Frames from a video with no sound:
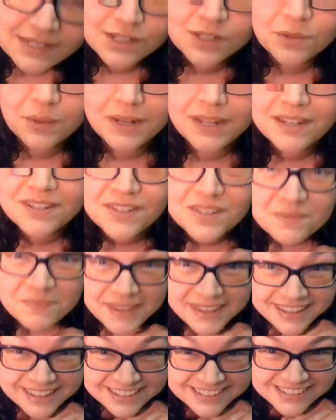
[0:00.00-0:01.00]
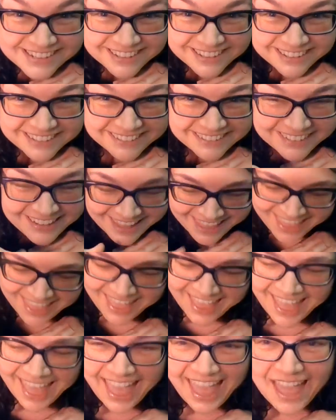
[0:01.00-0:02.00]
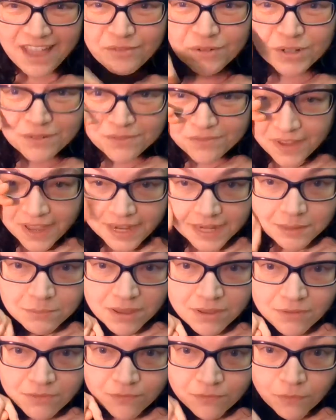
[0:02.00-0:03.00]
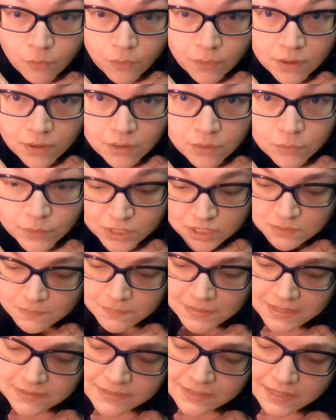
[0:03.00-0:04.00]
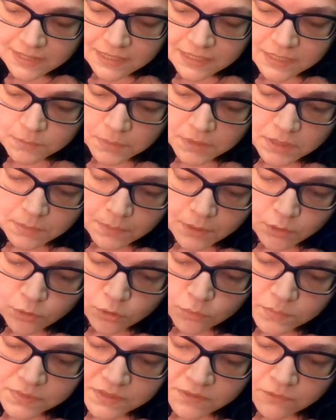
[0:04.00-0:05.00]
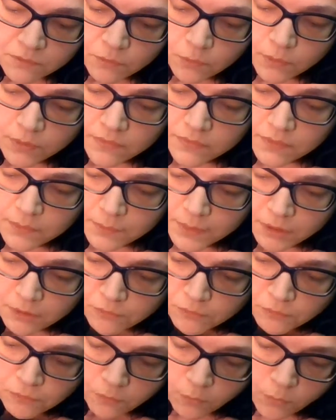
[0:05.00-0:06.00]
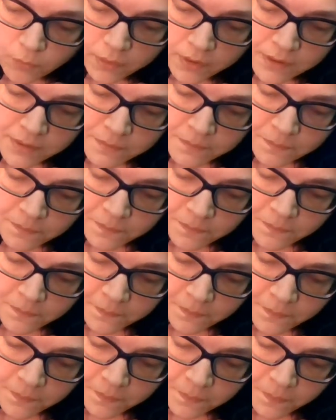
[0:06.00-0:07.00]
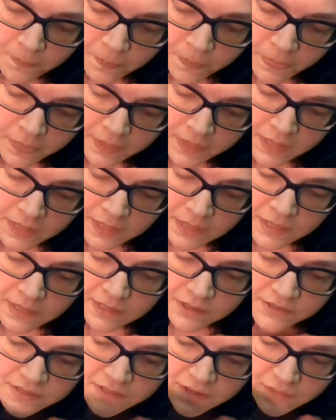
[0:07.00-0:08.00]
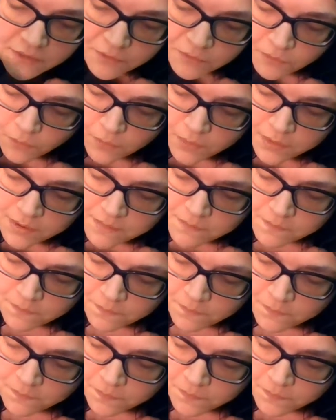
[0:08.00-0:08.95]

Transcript: 18, 20, just making sure. And we're dividing by four, which means that I need to put them in groups of four. There we go, four, it's another four,